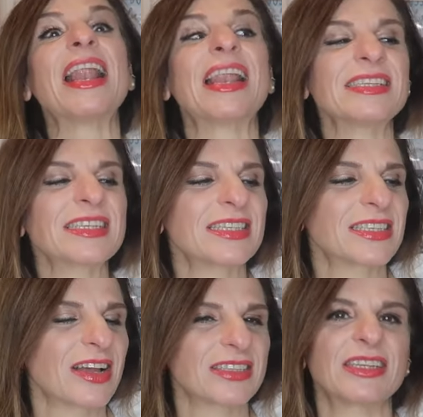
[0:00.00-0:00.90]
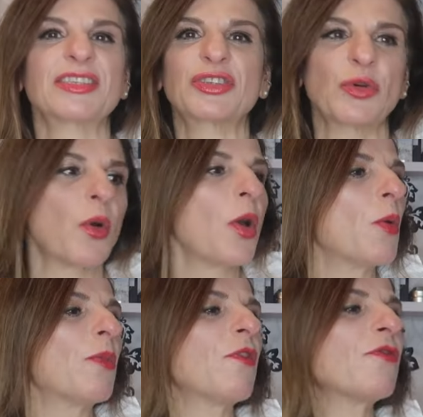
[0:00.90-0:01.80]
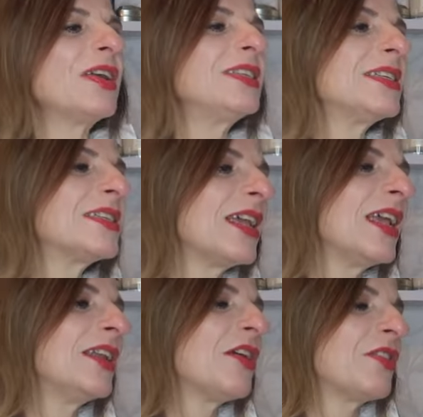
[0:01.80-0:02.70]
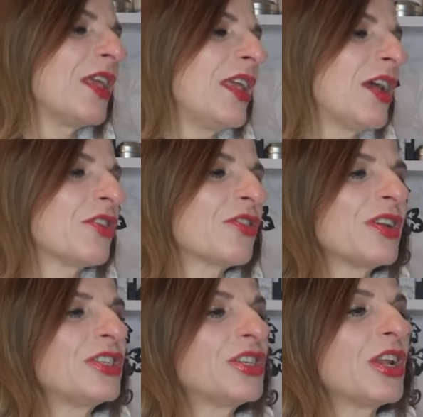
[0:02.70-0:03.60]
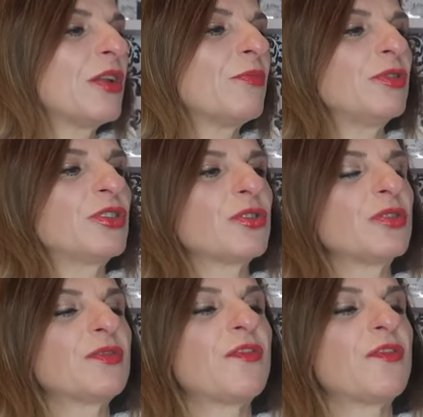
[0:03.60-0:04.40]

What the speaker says: Let's get started. So we've already seen the Christian Louboutin.